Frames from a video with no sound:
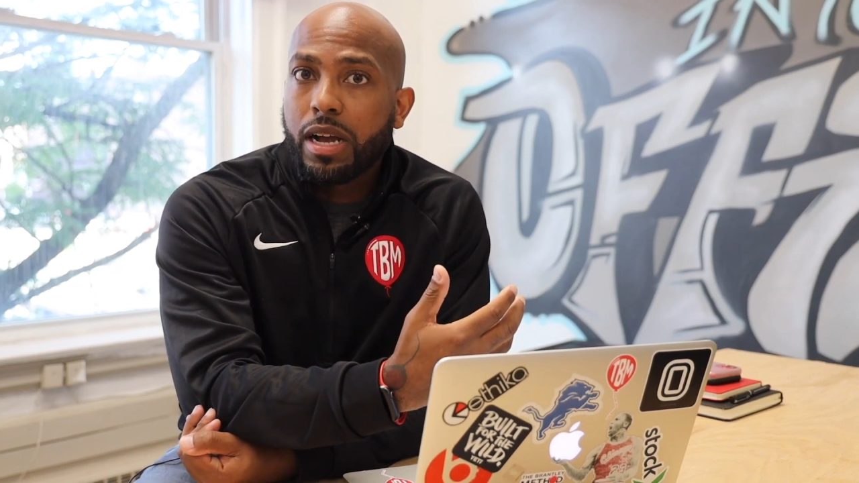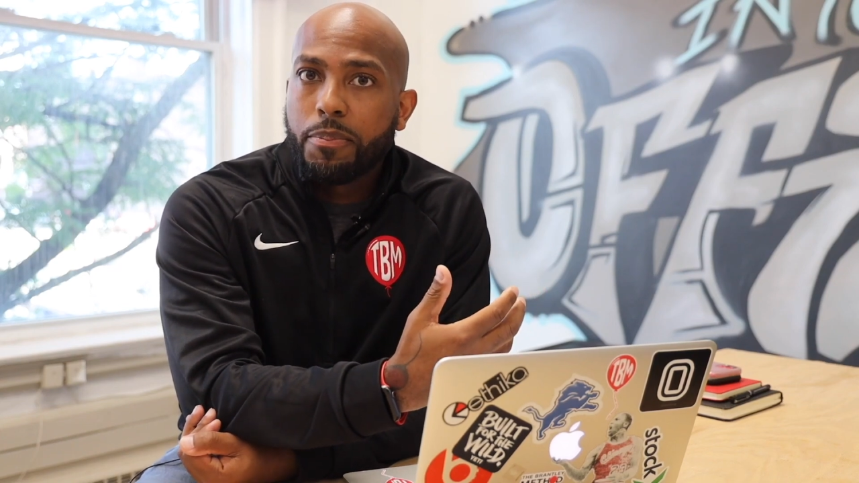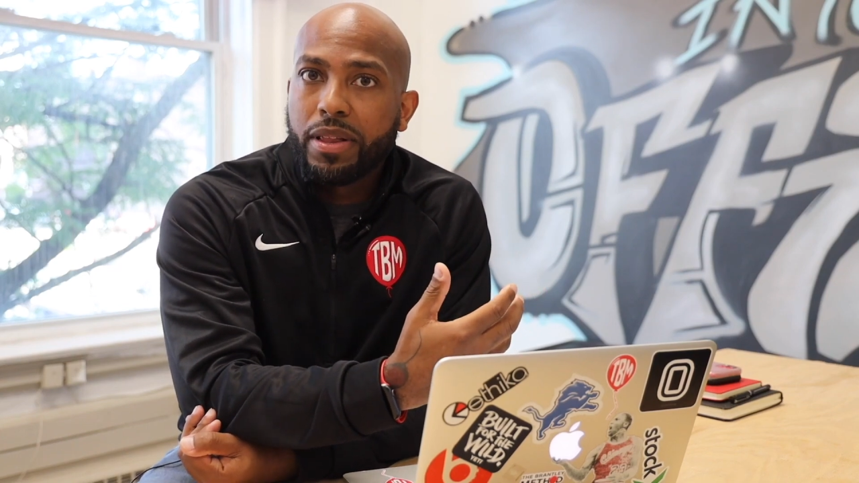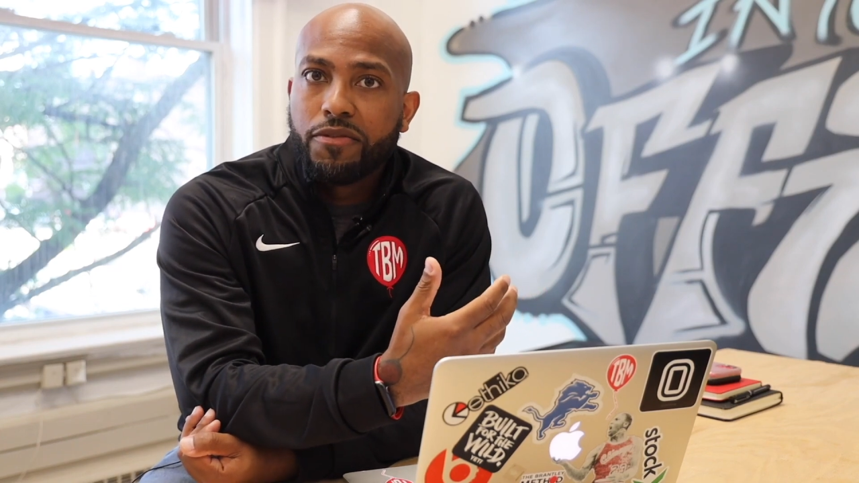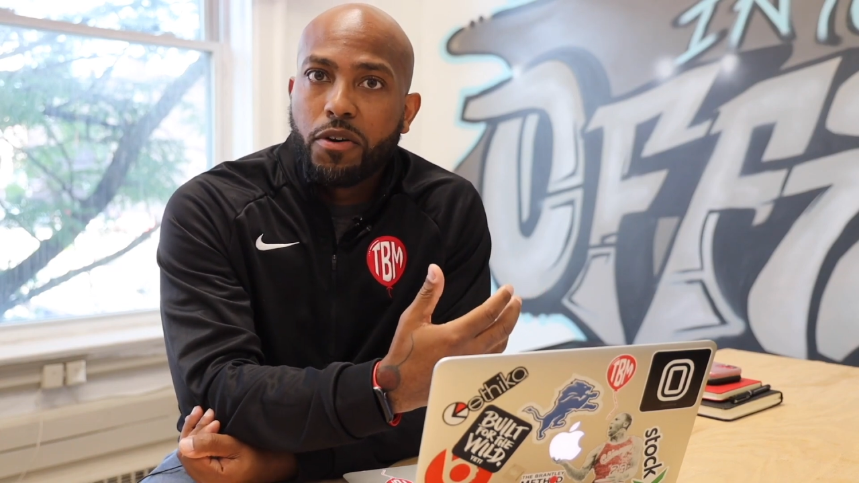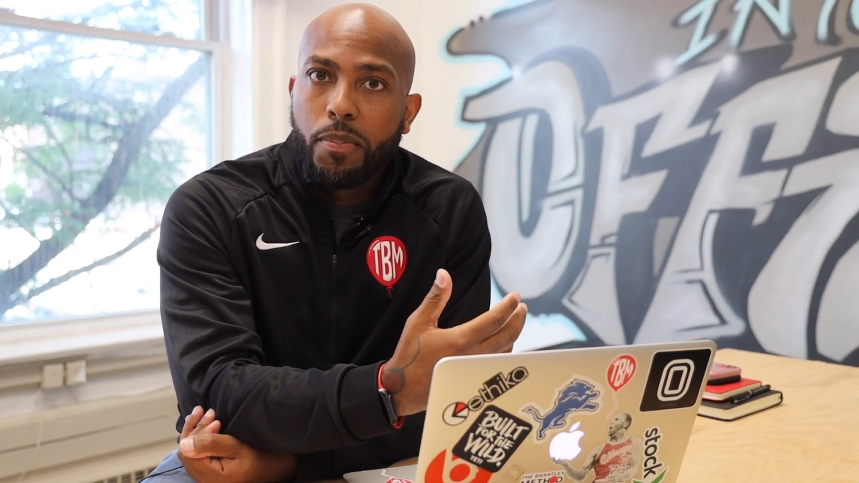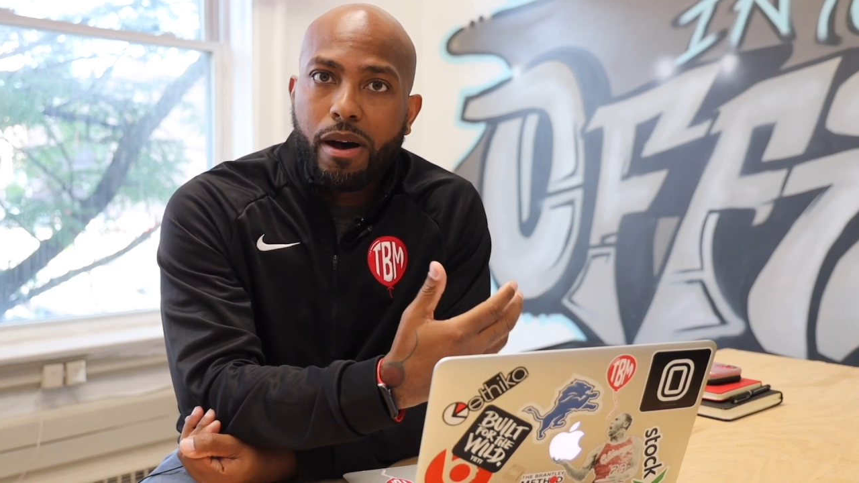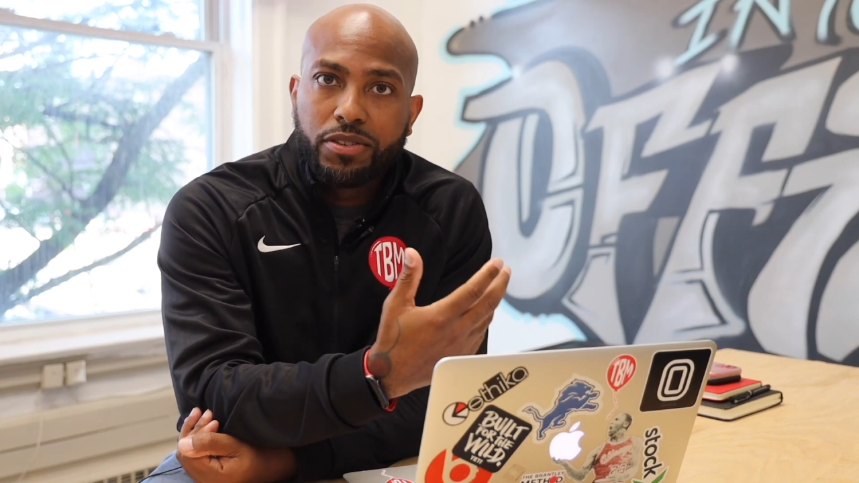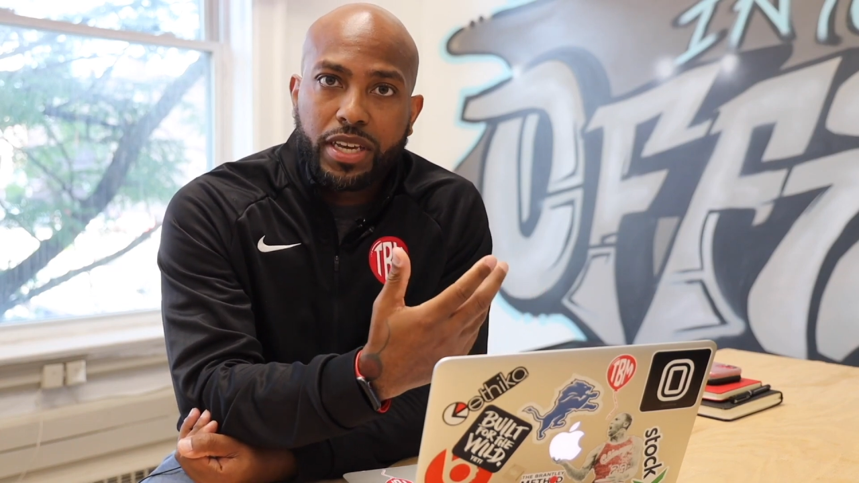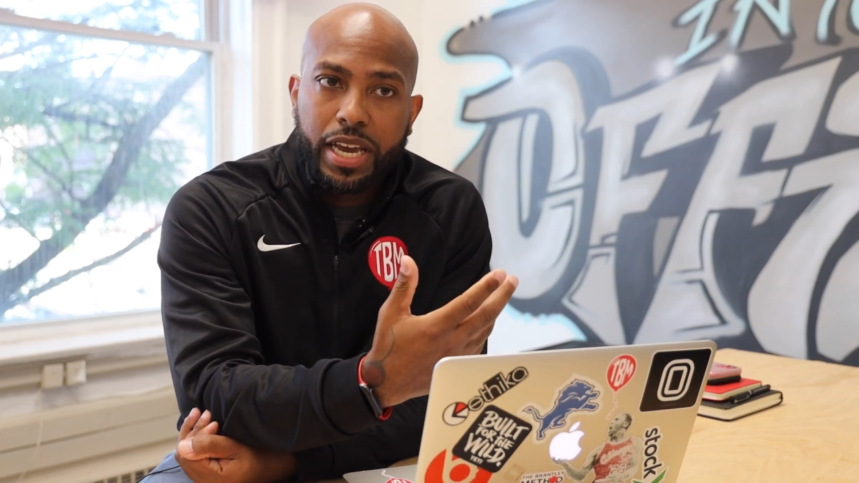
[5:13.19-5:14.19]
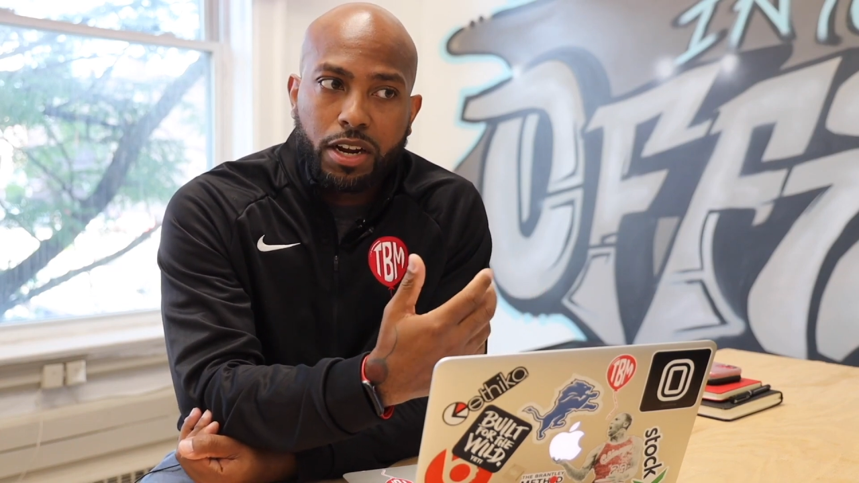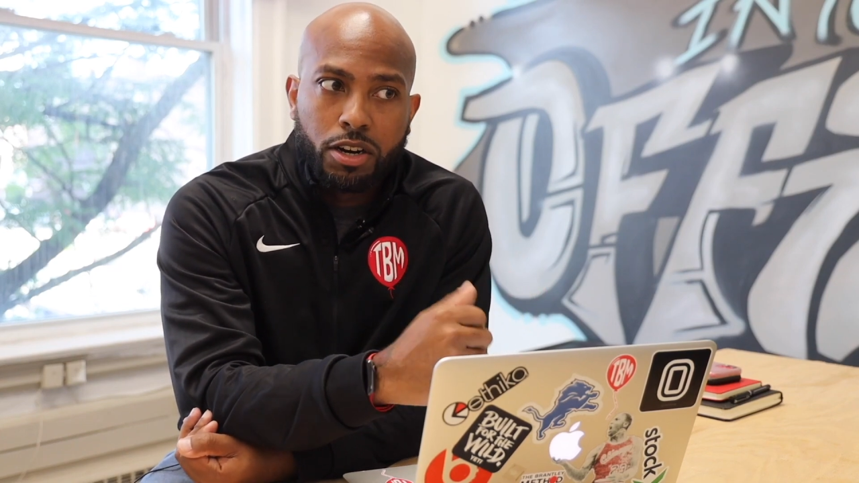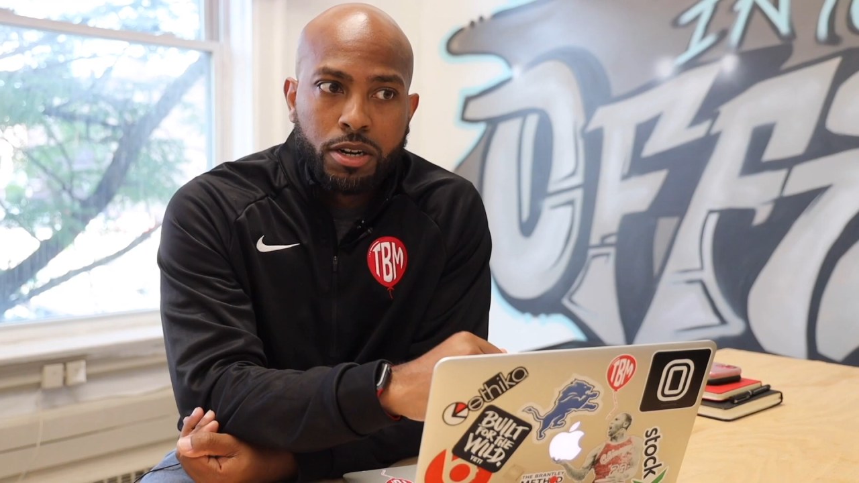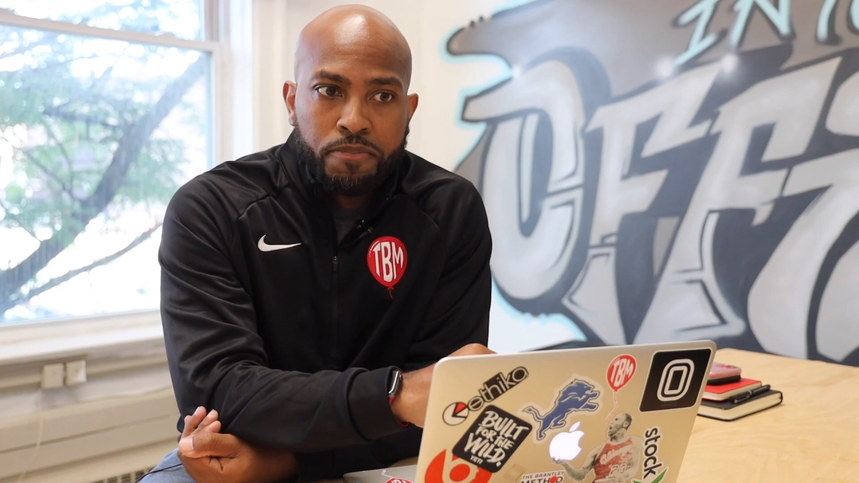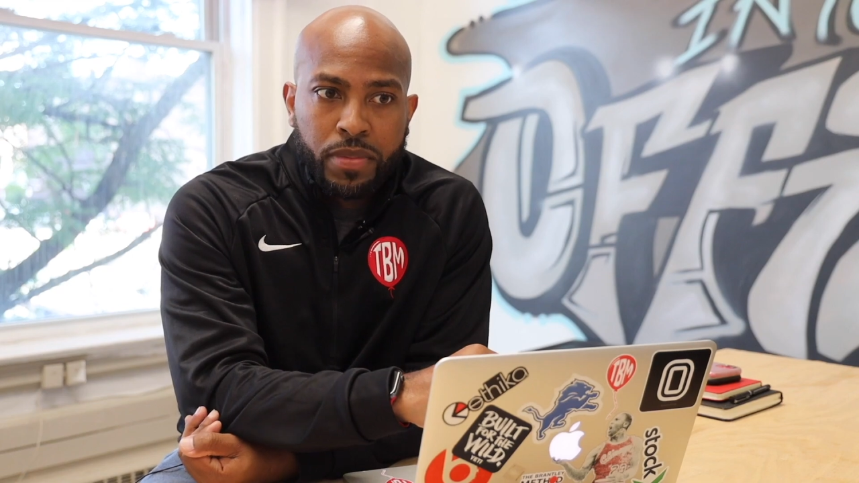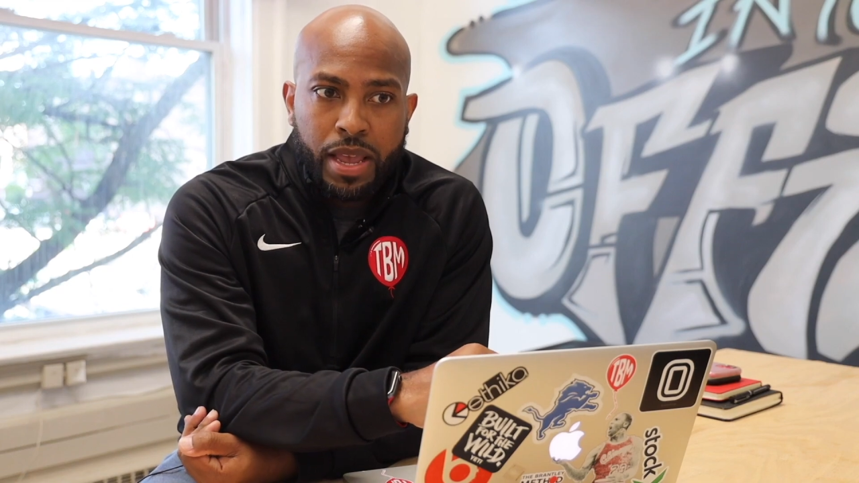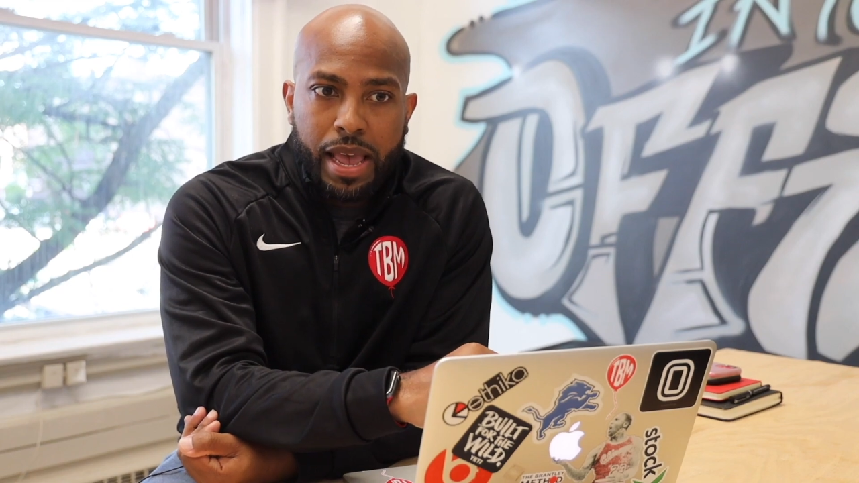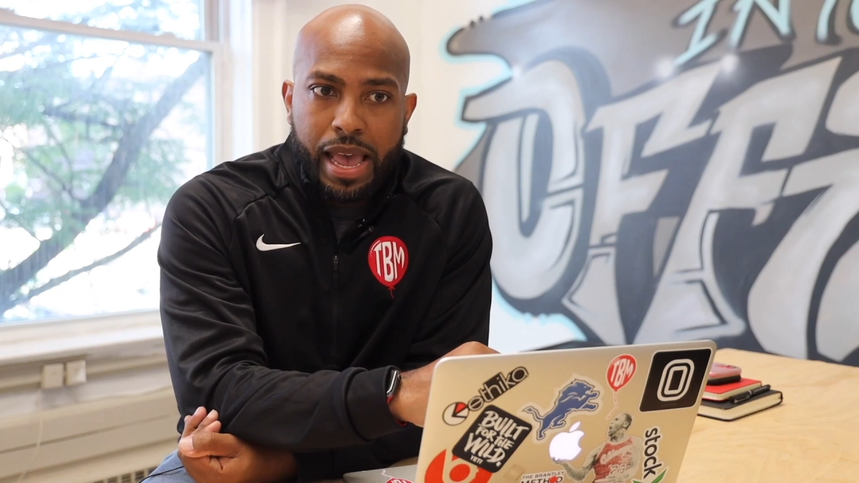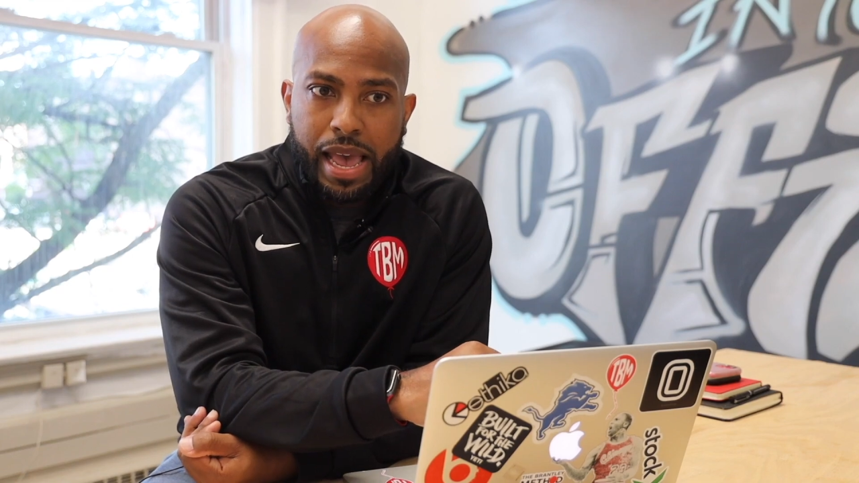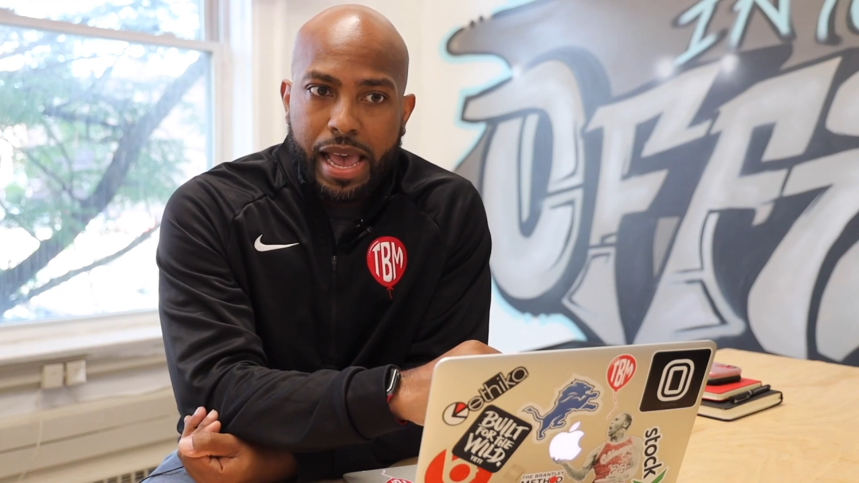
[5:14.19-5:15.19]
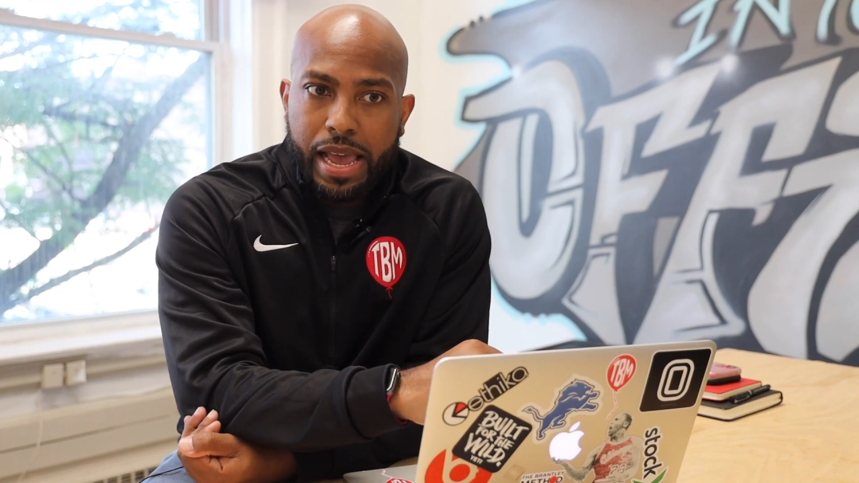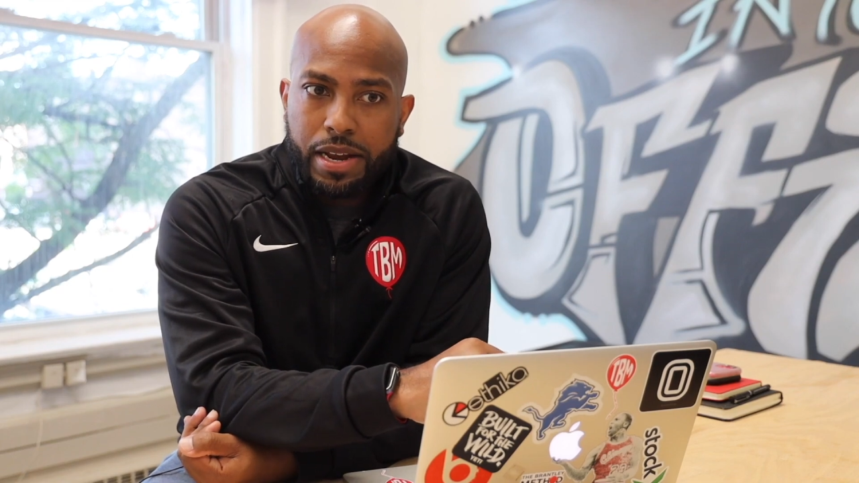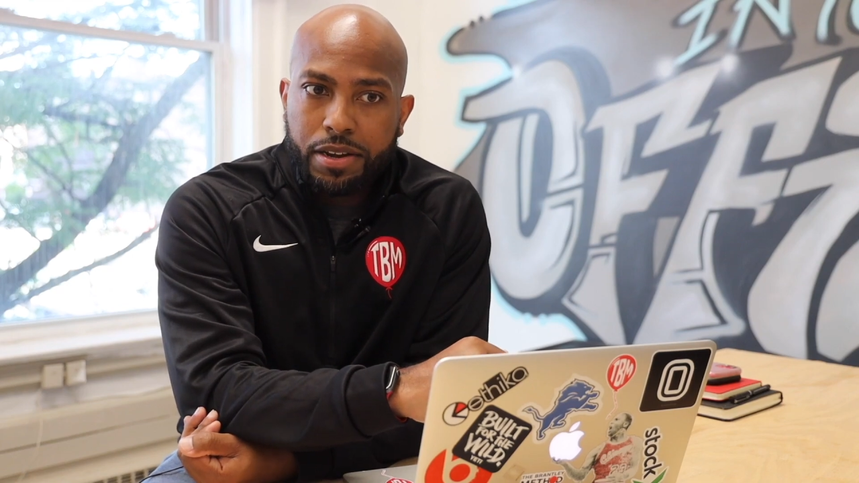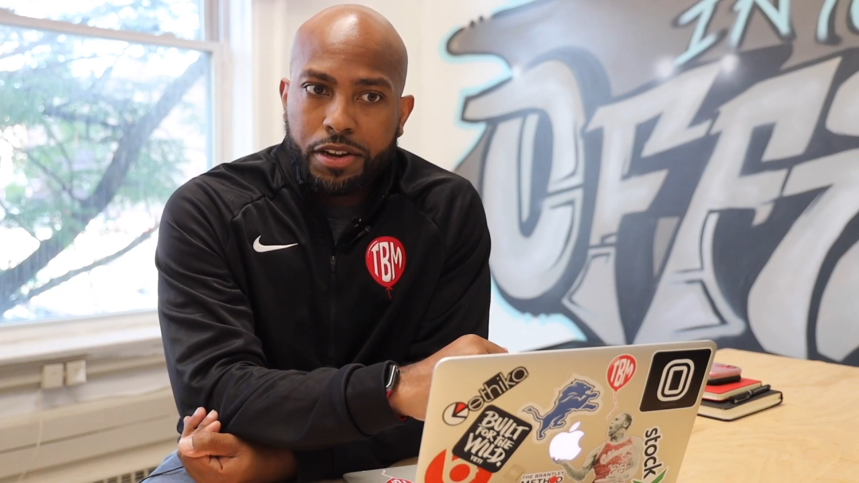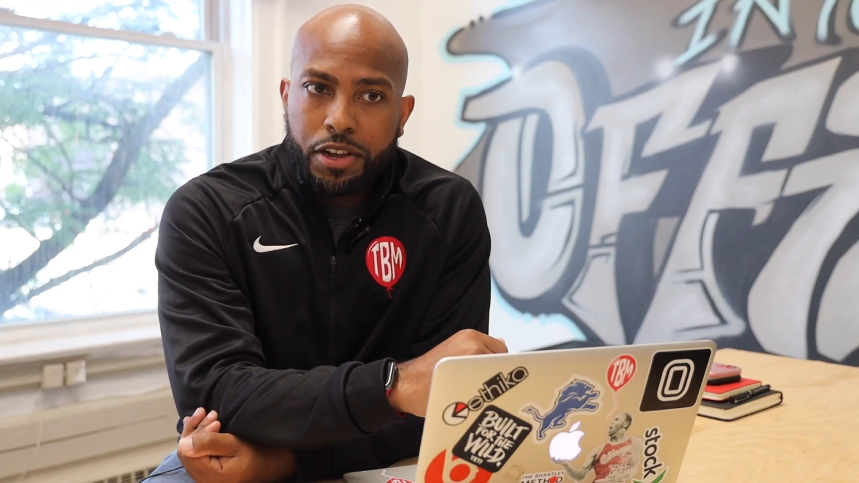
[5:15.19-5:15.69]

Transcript: I played football as a kicker, and